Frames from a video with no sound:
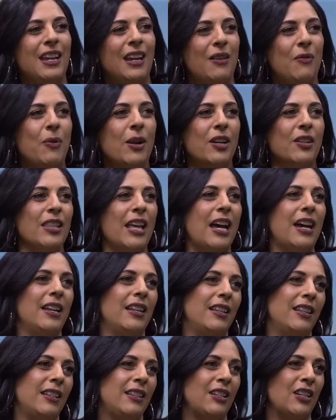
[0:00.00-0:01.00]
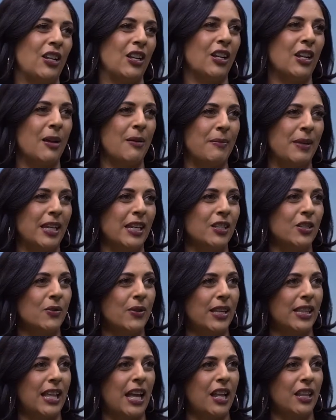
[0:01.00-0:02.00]
where that coming in
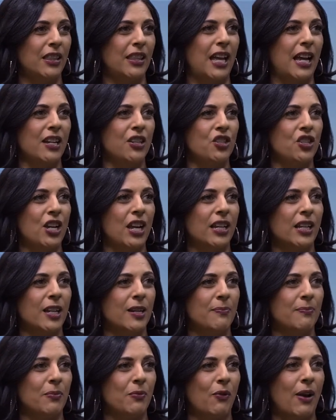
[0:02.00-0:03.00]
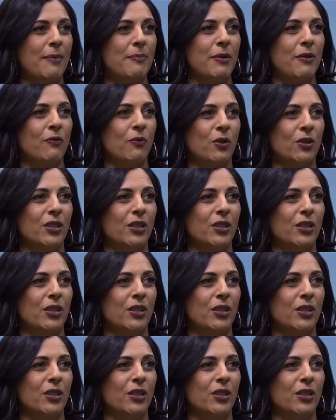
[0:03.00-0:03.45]
doing that checkup right before